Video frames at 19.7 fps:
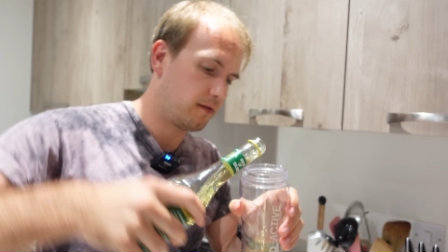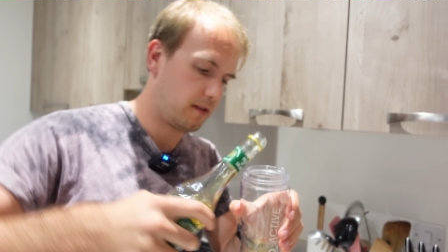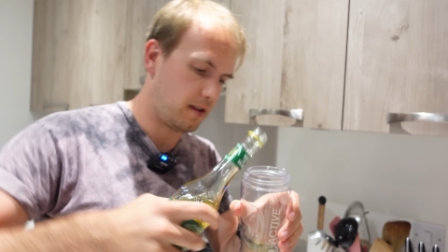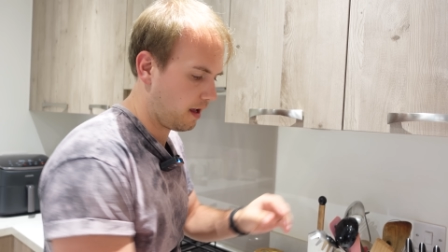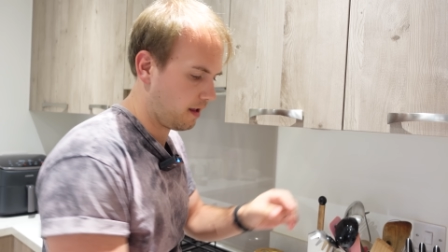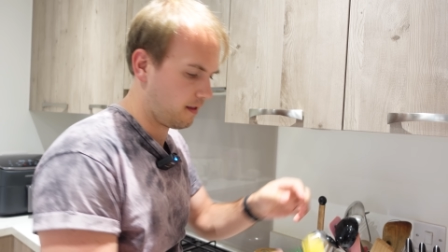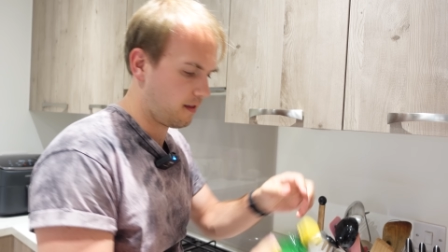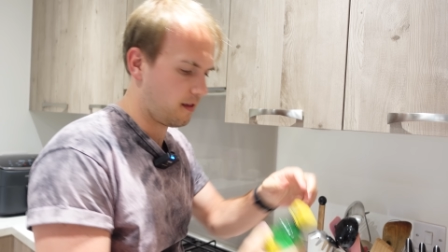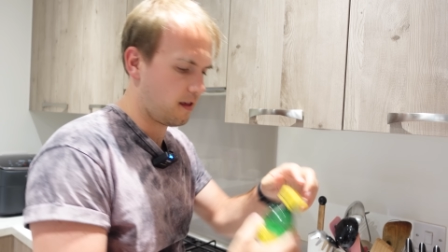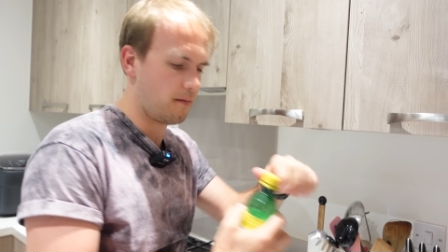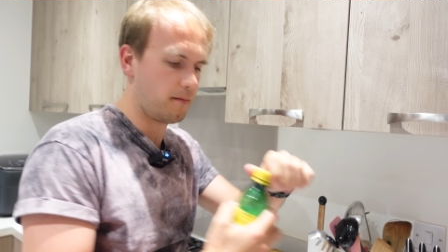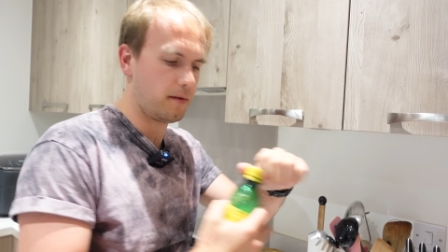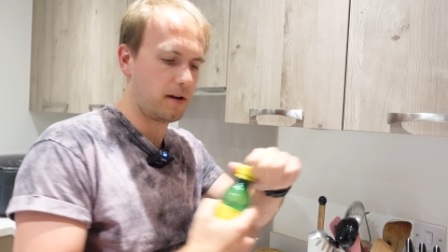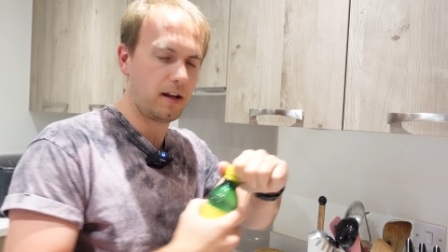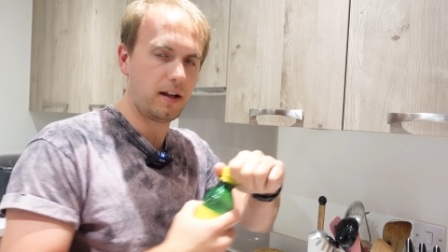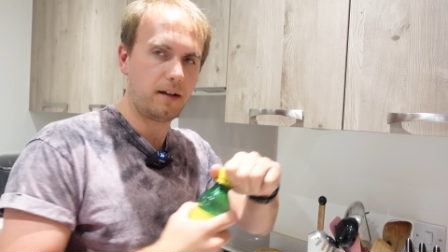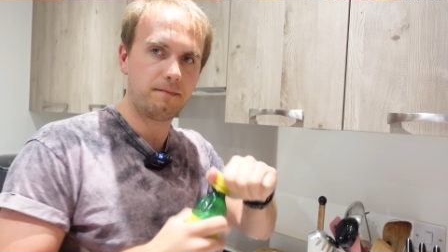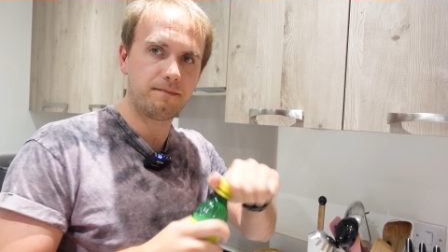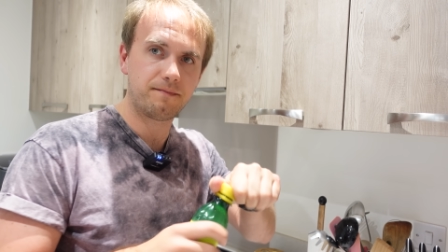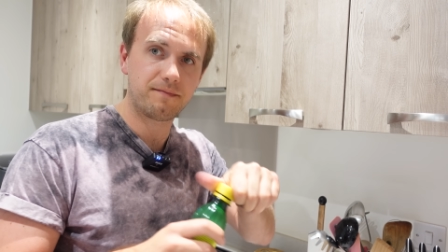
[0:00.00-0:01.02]
and
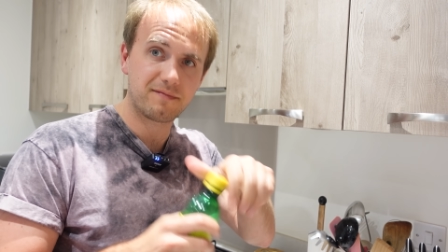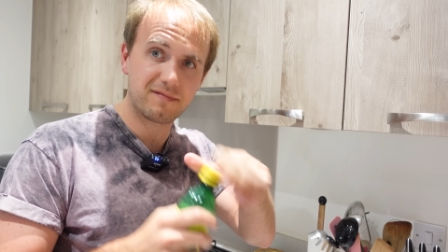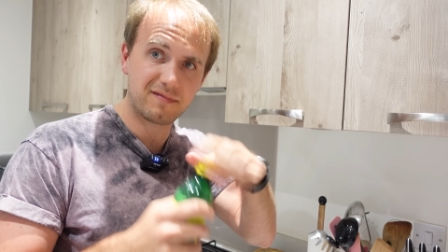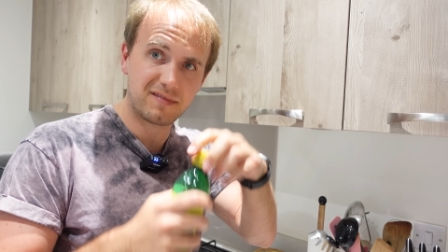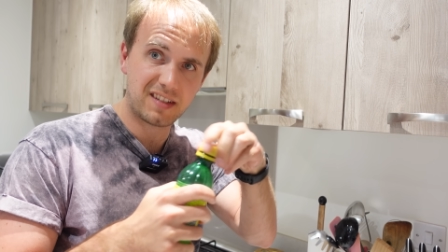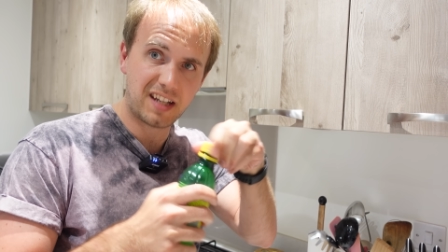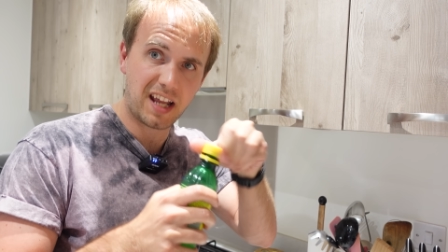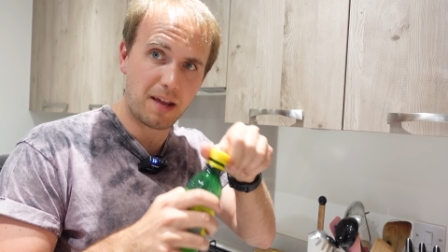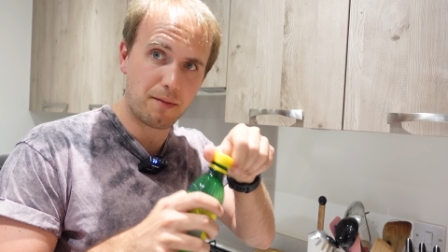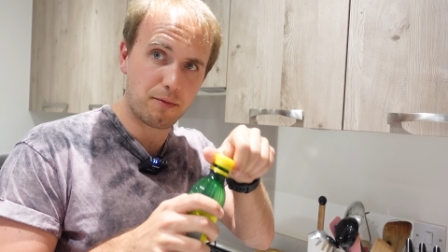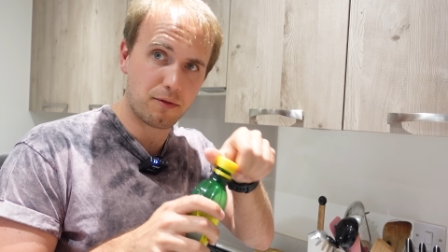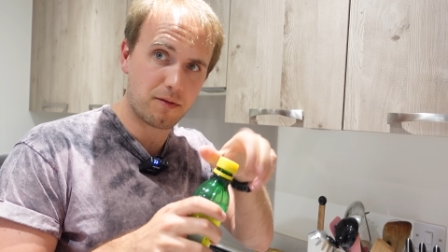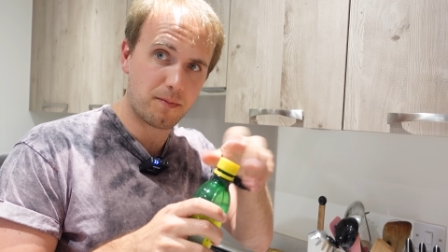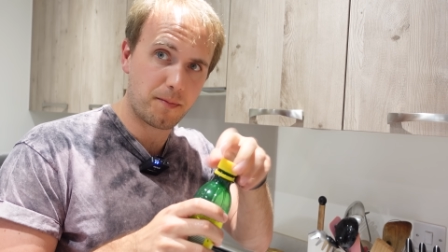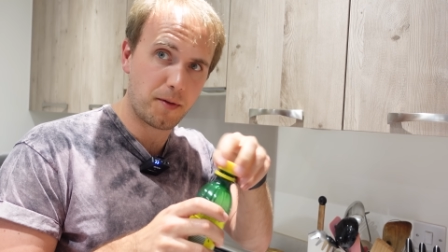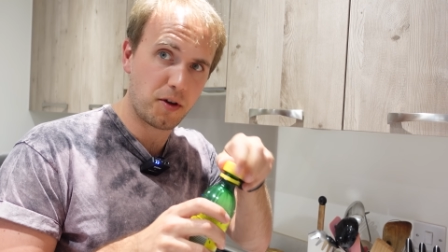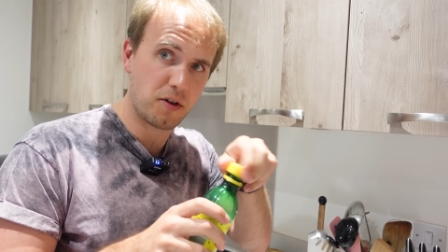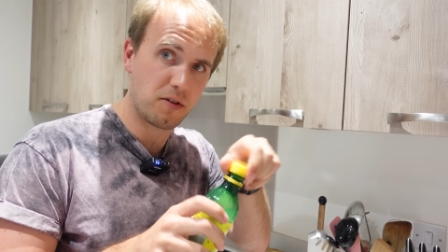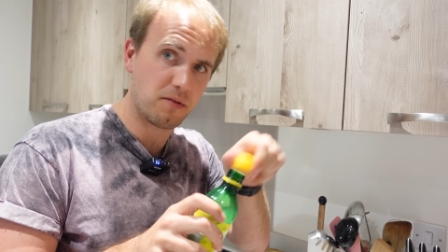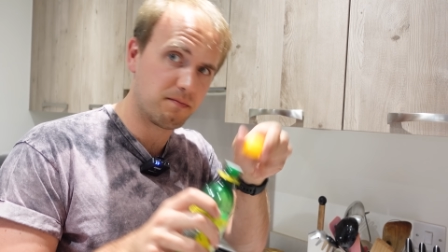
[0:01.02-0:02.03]
similar
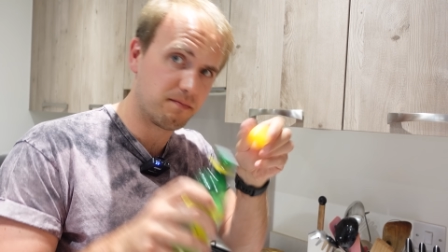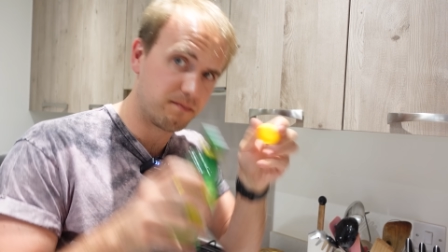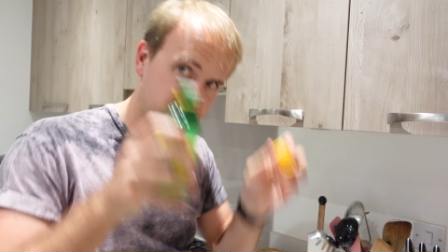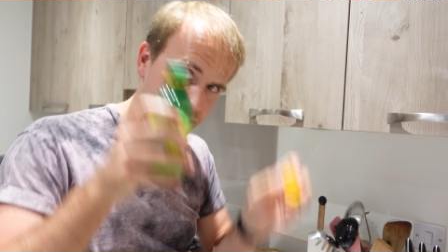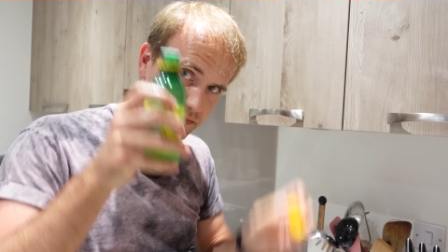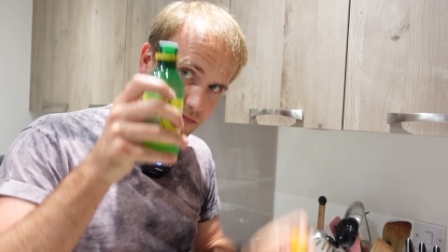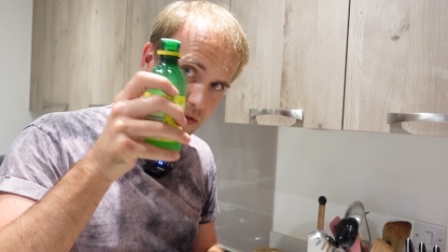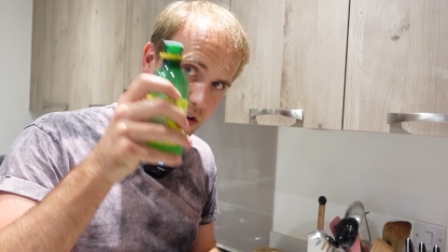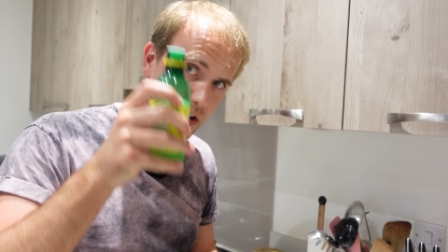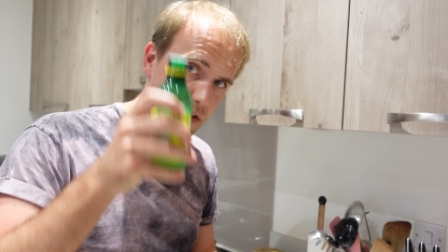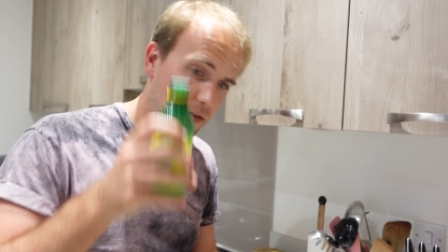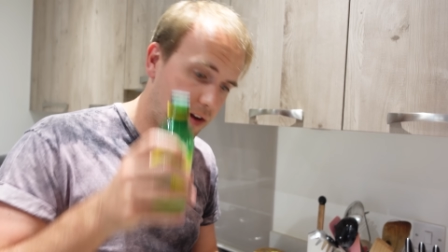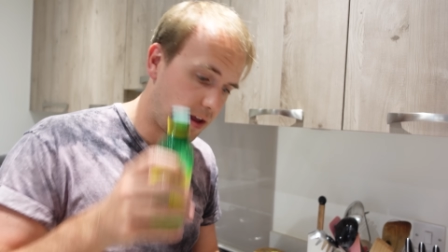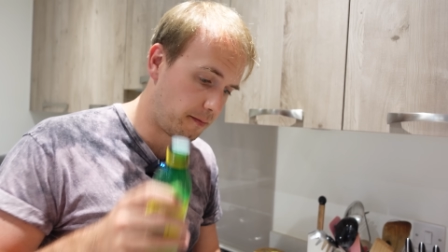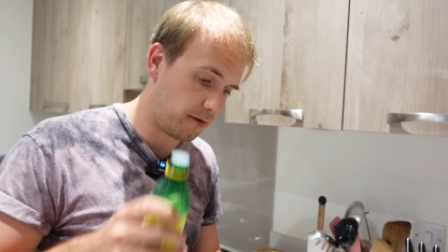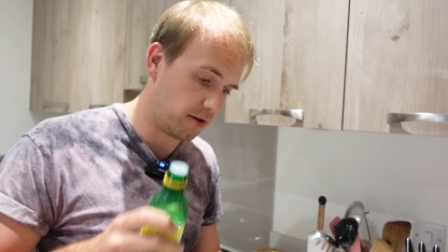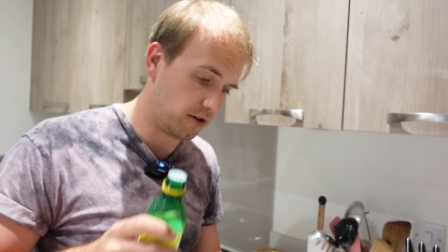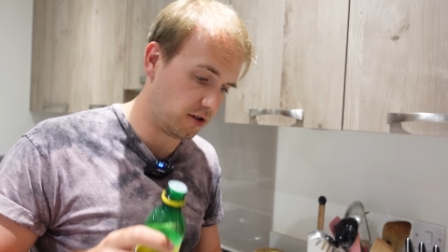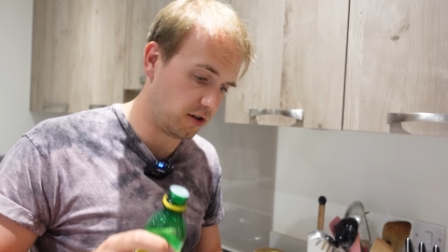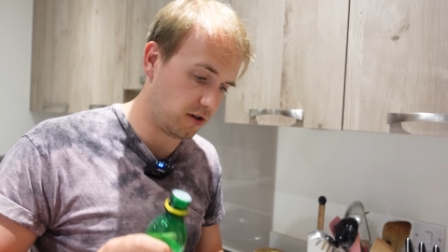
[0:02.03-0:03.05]
tablespoon of
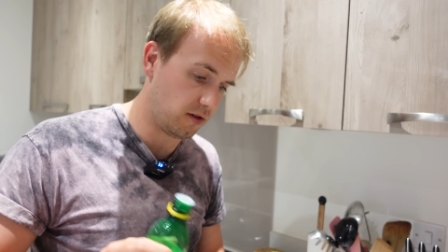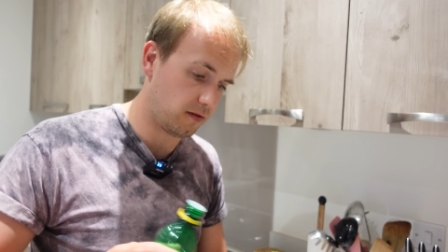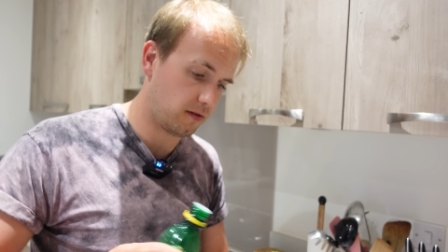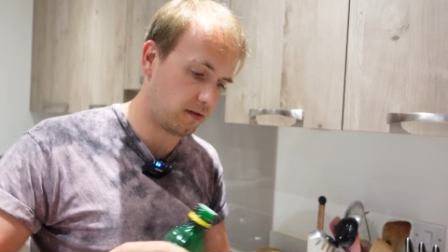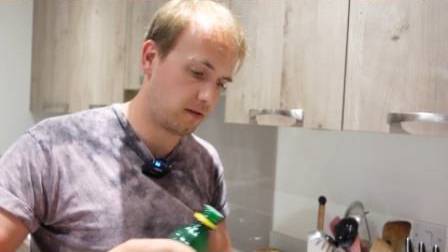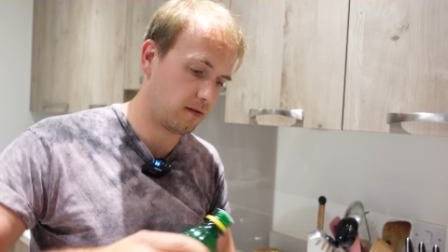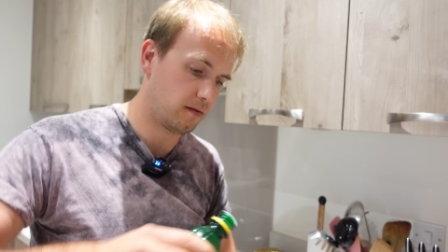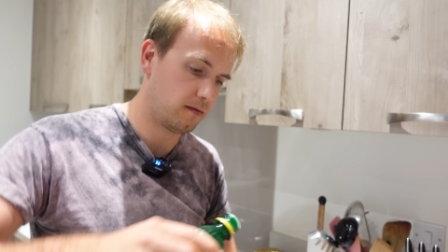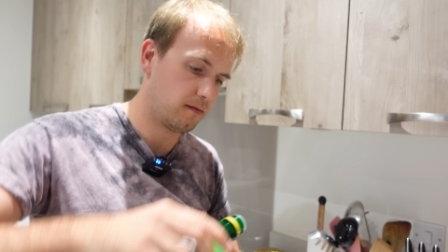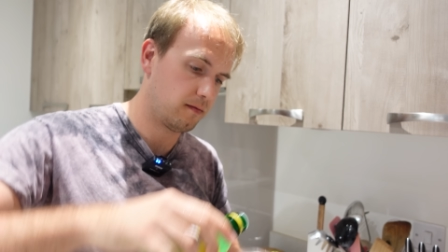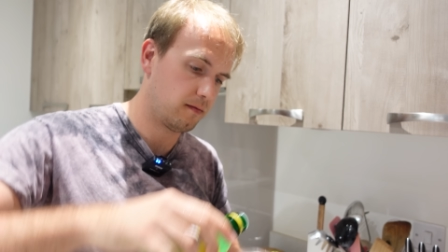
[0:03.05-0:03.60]
lemon juice.